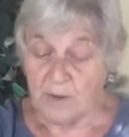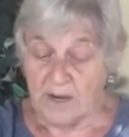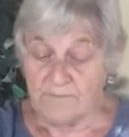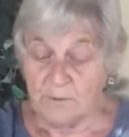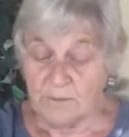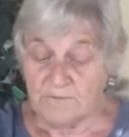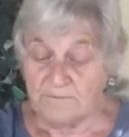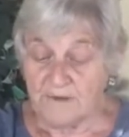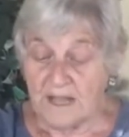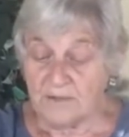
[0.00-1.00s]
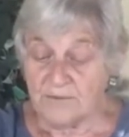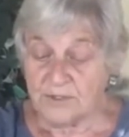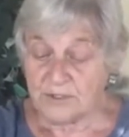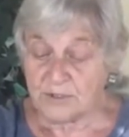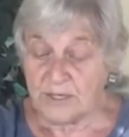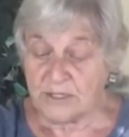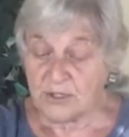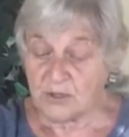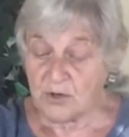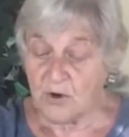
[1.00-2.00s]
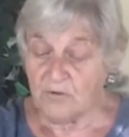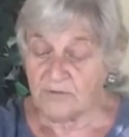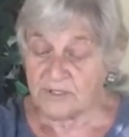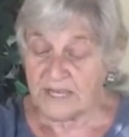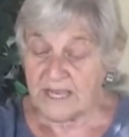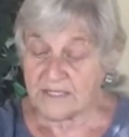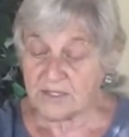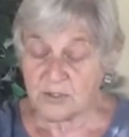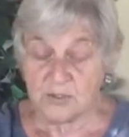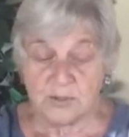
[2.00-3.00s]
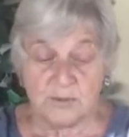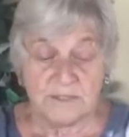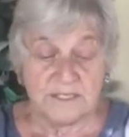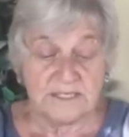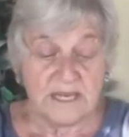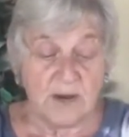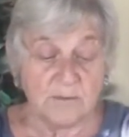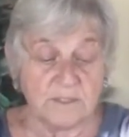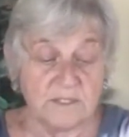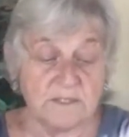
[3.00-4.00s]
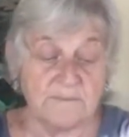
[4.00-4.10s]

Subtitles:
everyone followed the stranger over to Esther Goose's house.